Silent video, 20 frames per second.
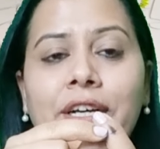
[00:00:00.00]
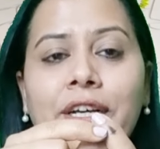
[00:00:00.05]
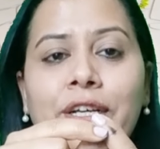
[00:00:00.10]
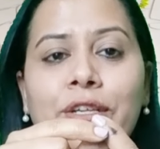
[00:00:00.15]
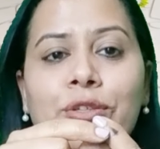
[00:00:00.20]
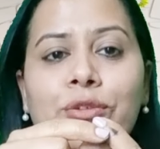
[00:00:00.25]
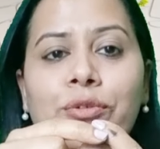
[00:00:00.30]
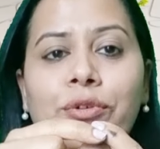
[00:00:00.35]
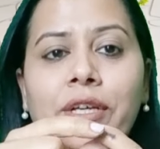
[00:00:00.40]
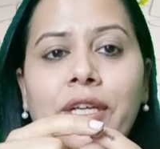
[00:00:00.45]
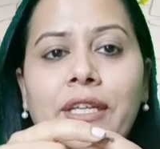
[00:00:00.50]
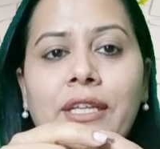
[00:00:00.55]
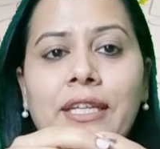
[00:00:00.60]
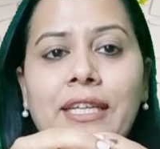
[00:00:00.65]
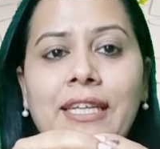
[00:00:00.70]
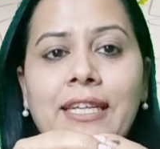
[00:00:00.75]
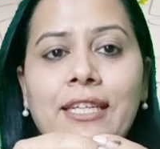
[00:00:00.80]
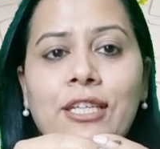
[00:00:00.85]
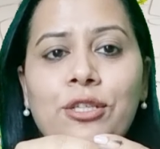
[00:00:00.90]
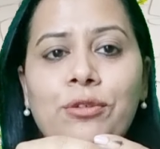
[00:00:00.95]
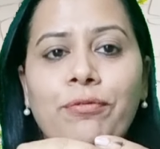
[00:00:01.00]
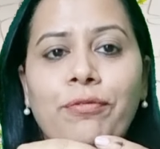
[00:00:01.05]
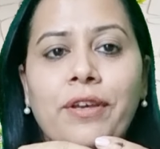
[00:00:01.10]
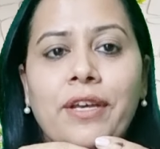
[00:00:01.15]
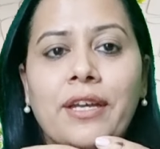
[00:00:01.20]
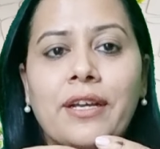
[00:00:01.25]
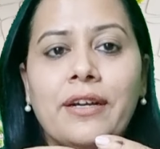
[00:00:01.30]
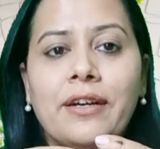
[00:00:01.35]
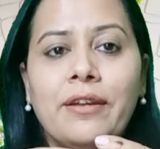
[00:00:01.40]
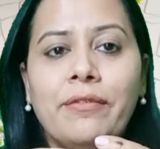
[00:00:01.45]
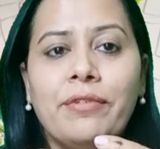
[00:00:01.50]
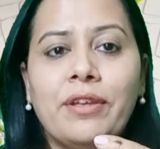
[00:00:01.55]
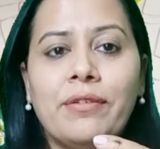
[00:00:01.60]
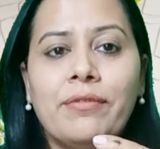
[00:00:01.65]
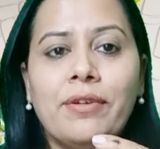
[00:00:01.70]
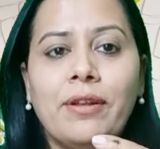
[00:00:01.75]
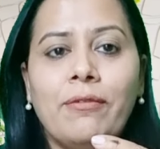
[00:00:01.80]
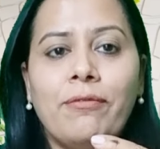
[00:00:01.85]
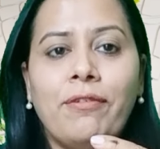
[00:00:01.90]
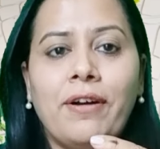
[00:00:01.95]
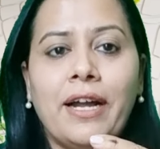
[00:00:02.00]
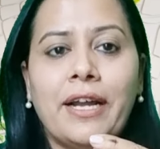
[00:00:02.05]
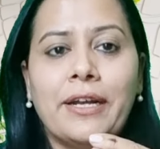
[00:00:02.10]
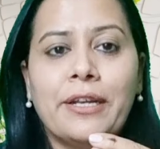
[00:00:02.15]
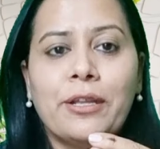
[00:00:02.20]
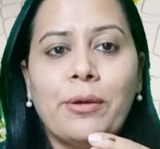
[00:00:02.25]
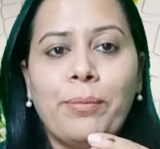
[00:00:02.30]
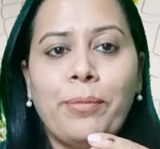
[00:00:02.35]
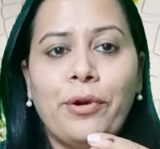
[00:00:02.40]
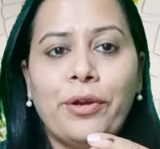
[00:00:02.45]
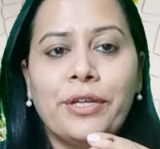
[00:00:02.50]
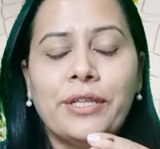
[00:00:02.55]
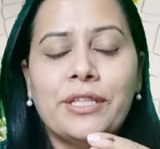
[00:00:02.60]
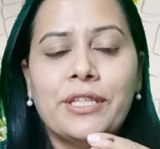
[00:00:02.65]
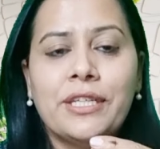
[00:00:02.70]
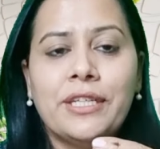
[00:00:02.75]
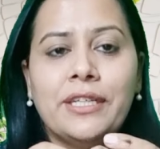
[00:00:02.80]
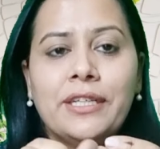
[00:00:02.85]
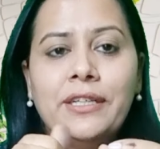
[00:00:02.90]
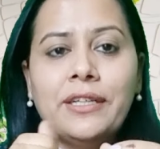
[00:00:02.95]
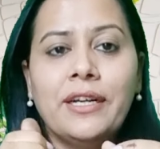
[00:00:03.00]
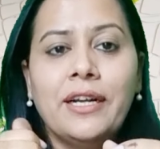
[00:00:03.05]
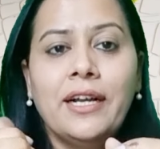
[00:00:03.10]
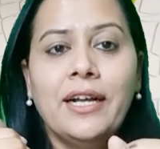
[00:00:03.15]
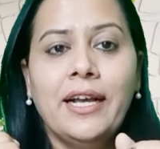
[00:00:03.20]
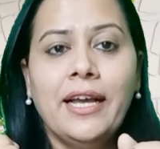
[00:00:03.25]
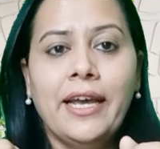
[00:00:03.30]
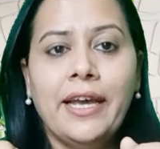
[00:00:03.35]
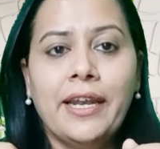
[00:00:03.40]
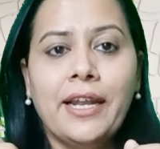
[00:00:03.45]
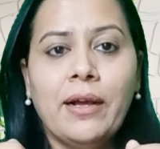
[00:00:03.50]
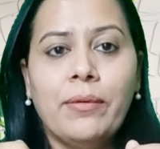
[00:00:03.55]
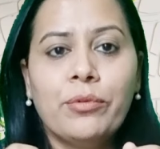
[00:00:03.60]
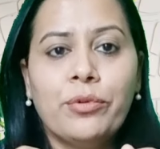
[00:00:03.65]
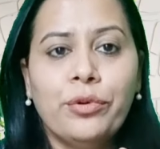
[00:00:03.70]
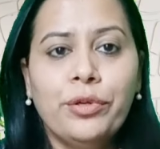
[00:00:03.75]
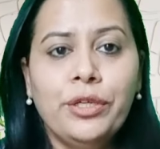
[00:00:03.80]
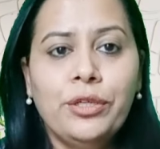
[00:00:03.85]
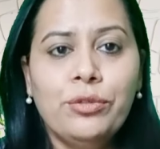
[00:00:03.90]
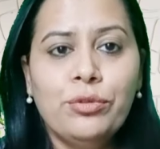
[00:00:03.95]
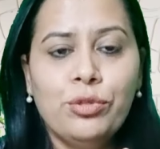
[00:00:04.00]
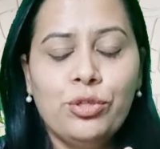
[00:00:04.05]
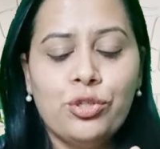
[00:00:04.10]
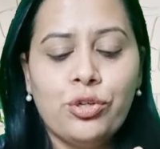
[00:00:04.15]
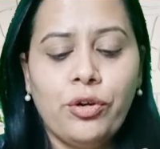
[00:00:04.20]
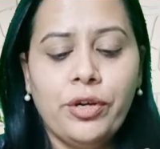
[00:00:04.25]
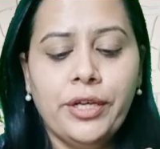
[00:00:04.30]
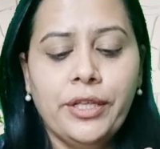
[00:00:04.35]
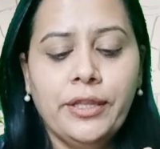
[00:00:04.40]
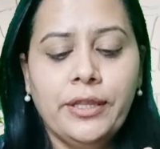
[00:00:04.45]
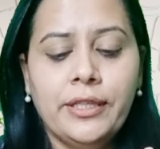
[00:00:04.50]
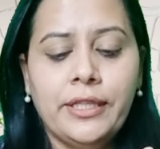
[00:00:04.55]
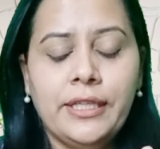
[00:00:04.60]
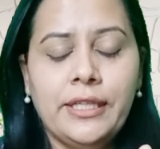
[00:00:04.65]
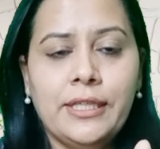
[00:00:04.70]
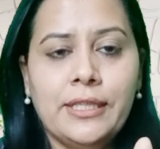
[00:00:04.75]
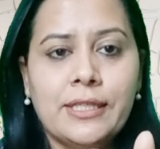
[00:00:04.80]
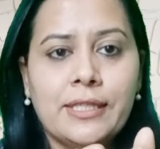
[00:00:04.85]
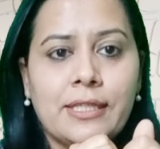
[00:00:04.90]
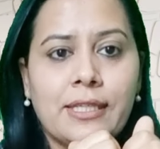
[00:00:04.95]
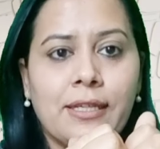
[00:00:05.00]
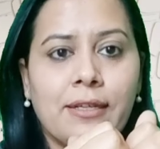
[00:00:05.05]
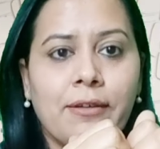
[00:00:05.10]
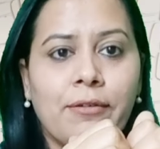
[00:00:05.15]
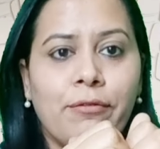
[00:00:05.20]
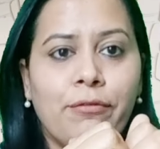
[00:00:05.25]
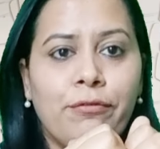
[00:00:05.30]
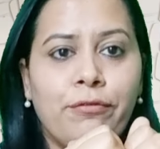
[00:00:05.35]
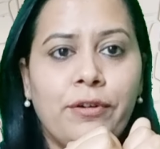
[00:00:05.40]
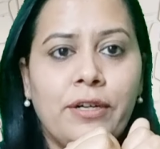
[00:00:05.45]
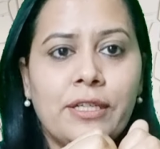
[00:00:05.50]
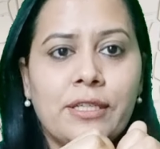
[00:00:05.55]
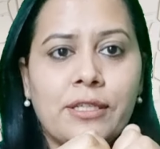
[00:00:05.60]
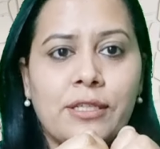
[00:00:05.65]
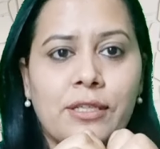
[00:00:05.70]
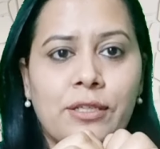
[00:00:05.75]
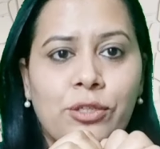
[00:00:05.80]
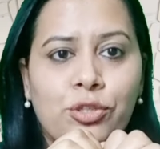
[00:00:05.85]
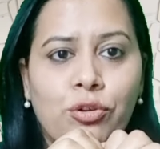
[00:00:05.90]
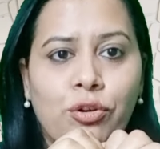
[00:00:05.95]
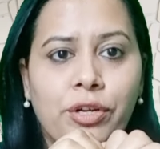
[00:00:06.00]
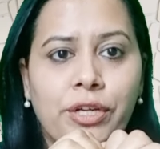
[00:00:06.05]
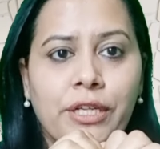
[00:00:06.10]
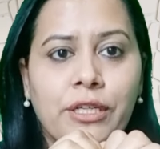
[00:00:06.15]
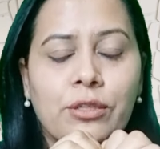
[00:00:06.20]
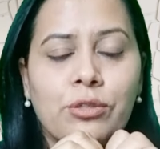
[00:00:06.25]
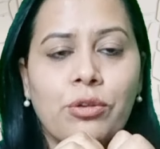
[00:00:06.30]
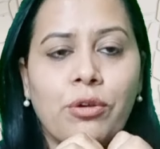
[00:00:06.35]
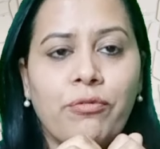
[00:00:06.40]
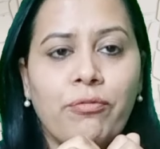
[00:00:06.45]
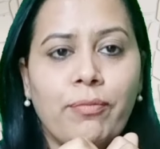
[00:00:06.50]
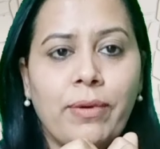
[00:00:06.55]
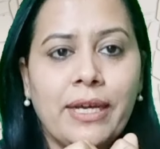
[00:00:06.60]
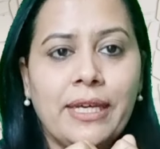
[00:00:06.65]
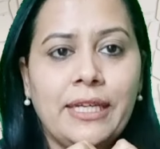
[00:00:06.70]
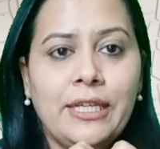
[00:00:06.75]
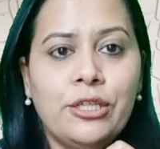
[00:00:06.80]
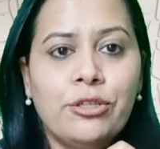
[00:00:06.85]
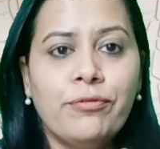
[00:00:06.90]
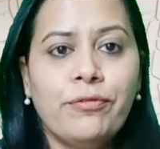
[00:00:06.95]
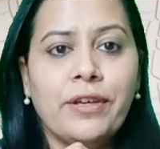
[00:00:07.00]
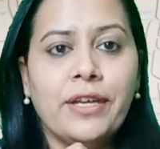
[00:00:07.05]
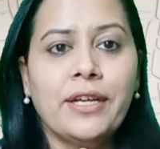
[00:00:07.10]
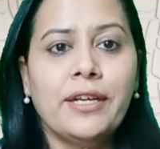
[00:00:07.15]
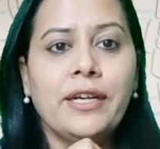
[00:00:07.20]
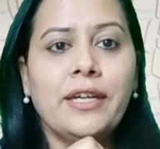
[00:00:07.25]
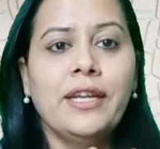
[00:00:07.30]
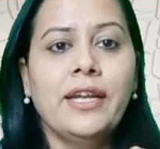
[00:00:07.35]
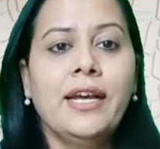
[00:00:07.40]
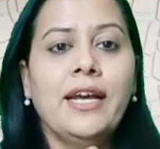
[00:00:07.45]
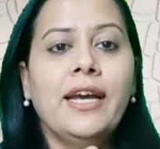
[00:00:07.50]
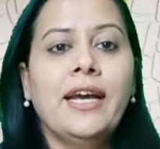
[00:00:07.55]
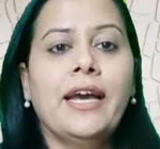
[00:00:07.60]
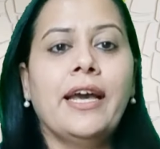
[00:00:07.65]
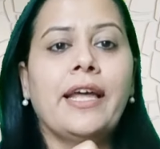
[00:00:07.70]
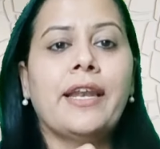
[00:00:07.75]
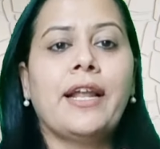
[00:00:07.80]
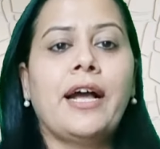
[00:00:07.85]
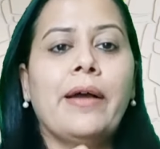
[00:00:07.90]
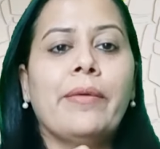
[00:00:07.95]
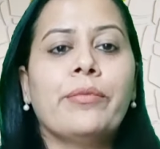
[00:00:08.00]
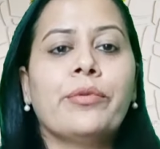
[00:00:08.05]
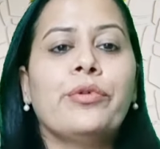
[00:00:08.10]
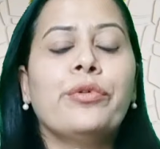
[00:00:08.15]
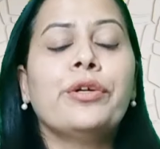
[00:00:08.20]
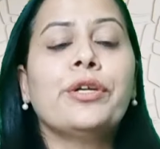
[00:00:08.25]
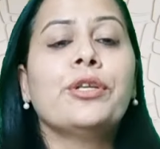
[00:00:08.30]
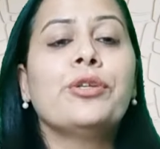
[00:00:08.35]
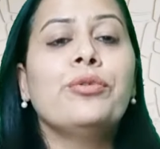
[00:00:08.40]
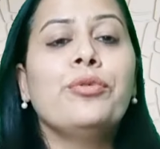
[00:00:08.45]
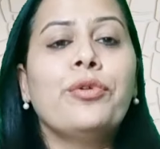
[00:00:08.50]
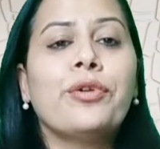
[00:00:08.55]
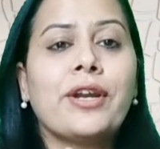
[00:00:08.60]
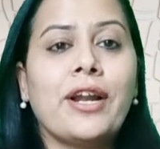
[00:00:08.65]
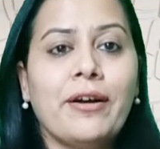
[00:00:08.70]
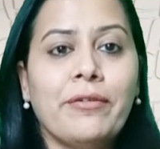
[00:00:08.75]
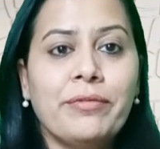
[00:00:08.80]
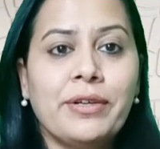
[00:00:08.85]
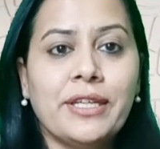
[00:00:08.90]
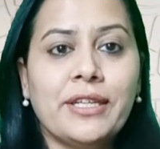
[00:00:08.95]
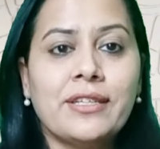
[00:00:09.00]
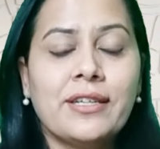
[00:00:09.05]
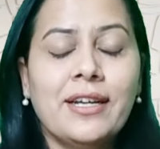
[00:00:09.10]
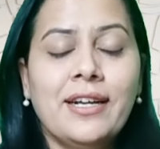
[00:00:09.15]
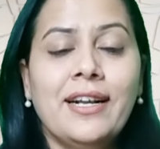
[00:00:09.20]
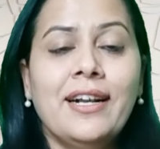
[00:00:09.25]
So in each finger we will find the point here, and I'm going to join these first joints of my each finger, and I'm going to rub it.